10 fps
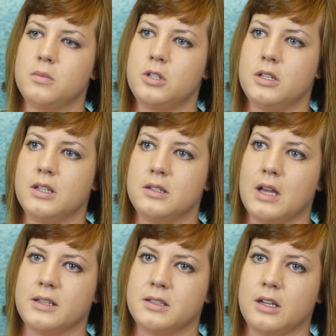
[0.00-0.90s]
she did
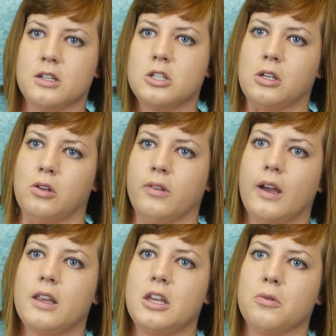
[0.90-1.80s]
test it, and she knew
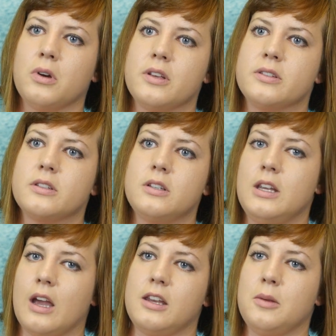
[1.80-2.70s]
that he
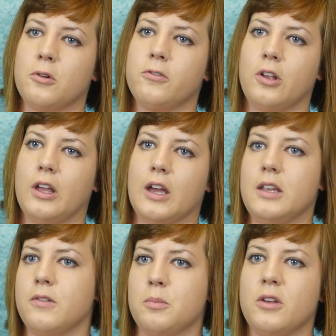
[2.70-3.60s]
had hemophilia
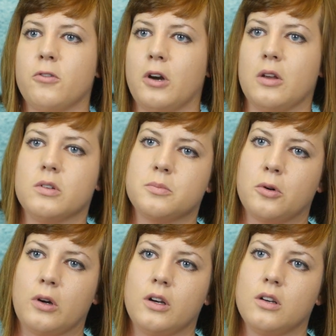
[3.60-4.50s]
even before he was
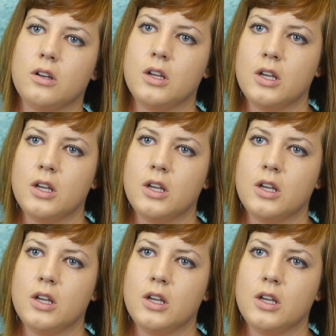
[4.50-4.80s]
born.